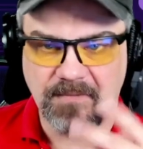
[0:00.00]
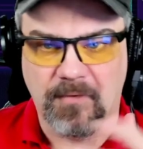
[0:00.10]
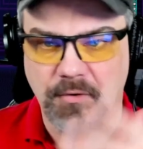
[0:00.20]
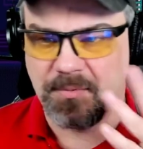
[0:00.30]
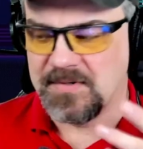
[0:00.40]

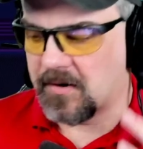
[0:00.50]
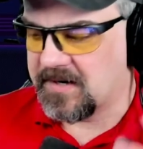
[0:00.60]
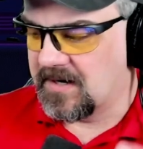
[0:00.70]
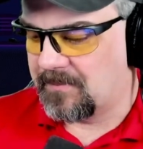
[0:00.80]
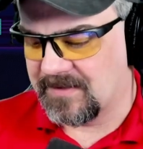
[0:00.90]
Folks were
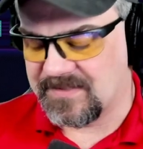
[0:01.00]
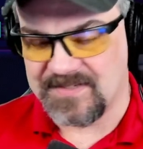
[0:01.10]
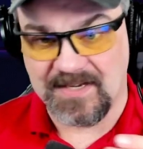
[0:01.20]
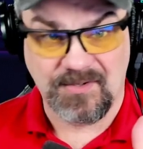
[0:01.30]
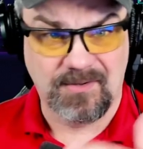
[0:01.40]
talking about
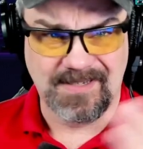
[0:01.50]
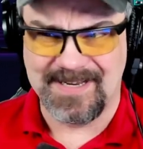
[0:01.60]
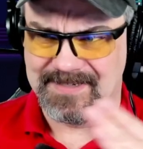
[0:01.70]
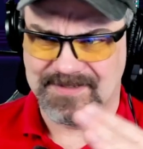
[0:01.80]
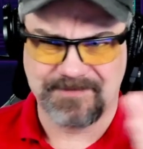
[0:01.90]
this as early
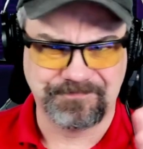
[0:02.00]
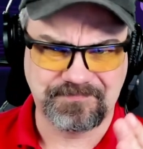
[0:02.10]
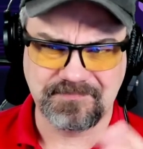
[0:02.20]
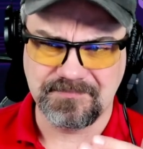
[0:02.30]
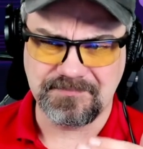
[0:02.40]
as
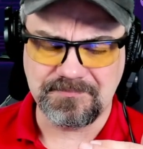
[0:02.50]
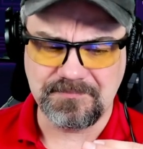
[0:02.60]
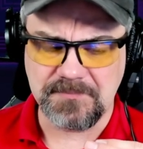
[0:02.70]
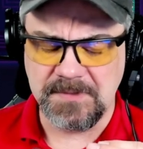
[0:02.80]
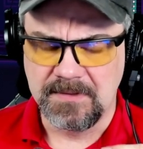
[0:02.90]

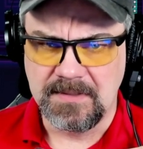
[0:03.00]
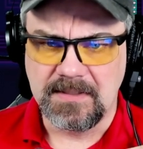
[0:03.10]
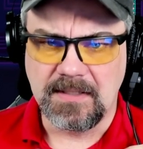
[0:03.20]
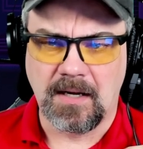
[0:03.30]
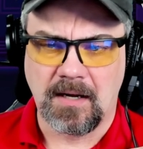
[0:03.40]

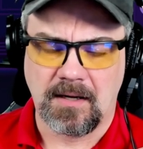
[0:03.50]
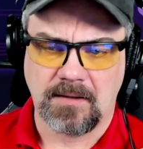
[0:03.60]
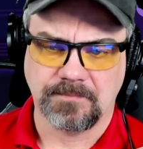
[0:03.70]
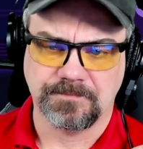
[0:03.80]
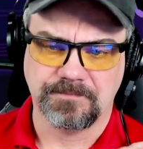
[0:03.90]

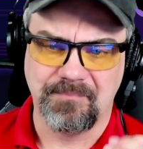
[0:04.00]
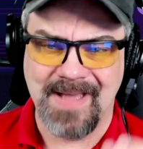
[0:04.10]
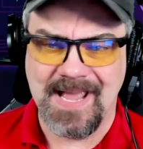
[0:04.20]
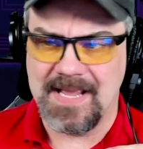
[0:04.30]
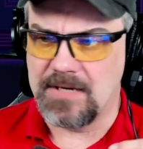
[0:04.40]
um,
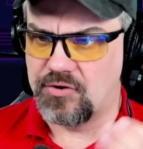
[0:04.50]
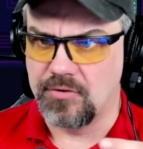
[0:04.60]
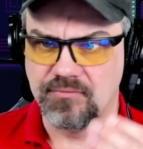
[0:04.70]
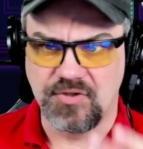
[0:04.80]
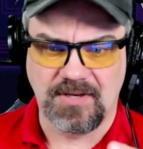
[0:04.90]
May,
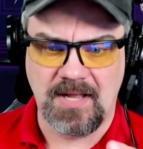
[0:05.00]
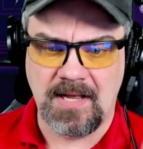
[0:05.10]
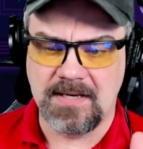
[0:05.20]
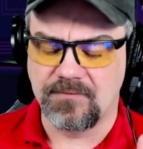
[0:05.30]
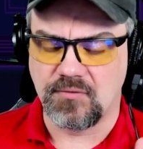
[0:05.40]
June,
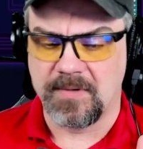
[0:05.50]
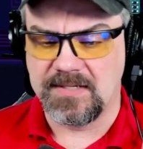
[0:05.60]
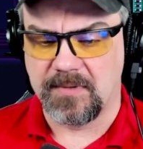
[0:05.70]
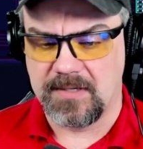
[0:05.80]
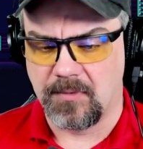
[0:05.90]
July of
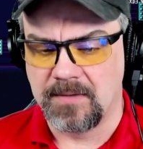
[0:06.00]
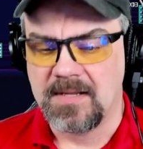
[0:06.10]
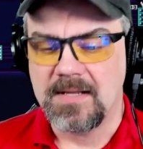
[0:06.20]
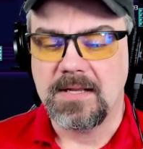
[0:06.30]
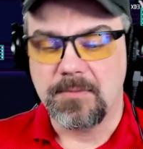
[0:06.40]
2021,
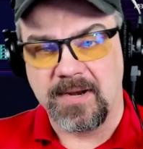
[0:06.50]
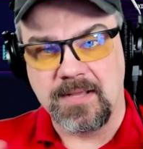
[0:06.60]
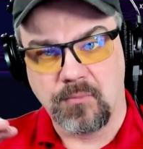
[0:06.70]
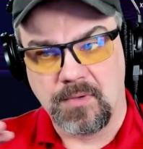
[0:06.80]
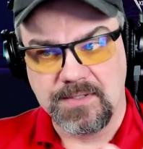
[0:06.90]
but
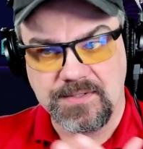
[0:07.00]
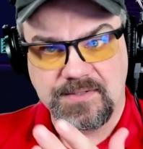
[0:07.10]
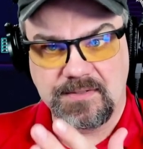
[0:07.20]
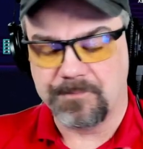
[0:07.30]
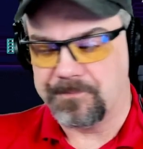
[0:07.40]
it
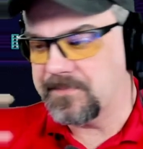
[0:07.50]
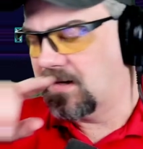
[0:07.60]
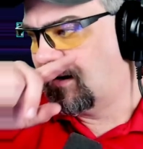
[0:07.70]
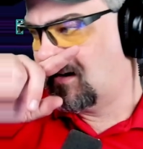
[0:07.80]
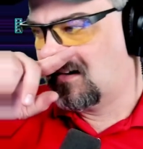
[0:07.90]
was
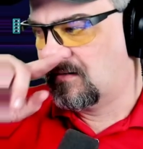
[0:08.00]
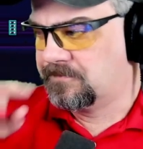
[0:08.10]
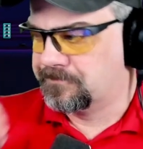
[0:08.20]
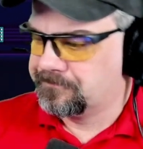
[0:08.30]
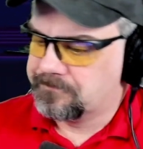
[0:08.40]

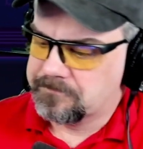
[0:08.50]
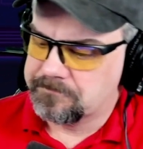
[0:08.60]
um,